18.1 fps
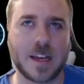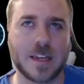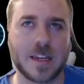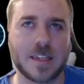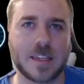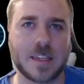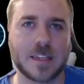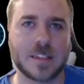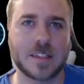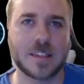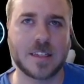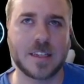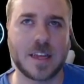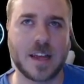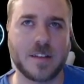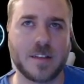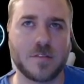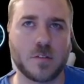doesn't
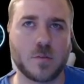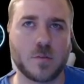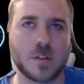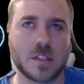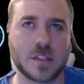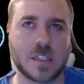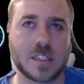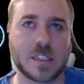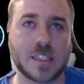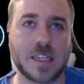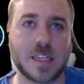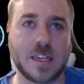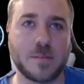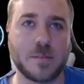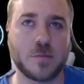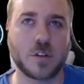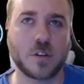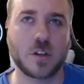ever really
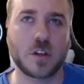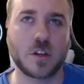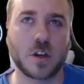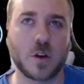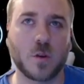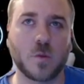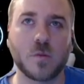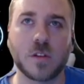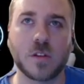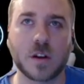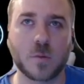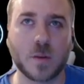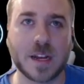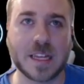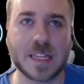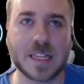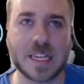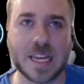seem to go their
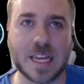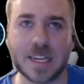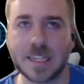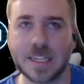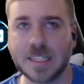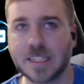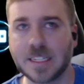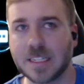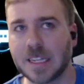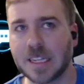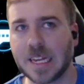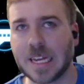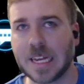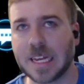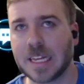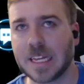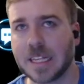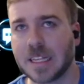way in the end.
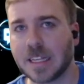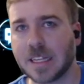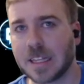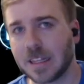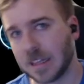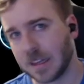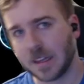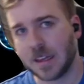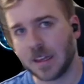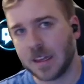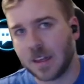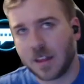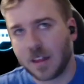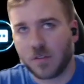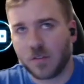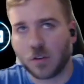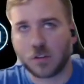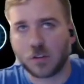And
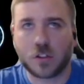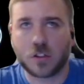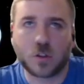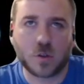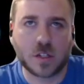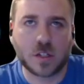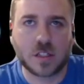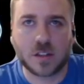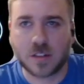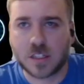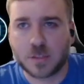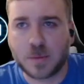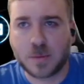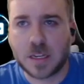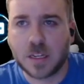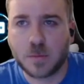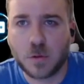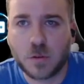the Vulture Droids are
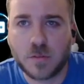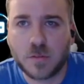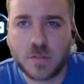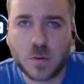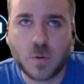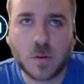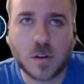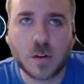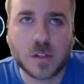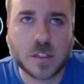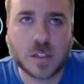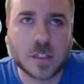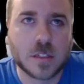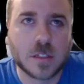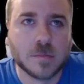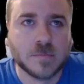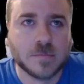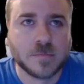expendable, of
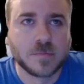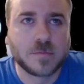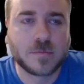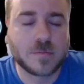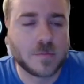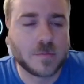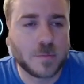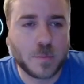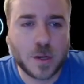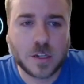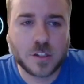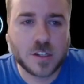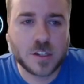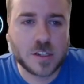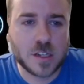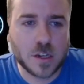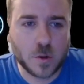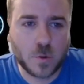course. But it's
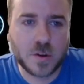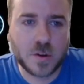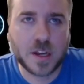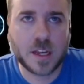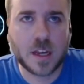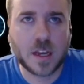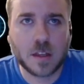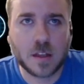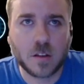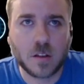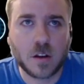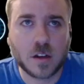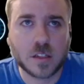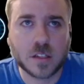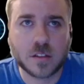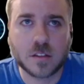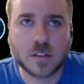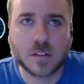just annoying. I
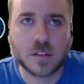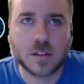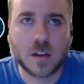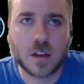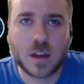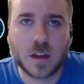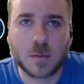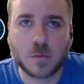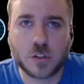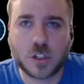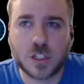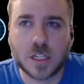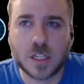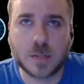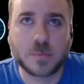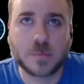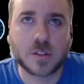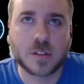lost a couple
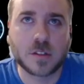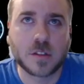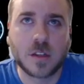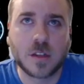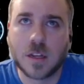ships.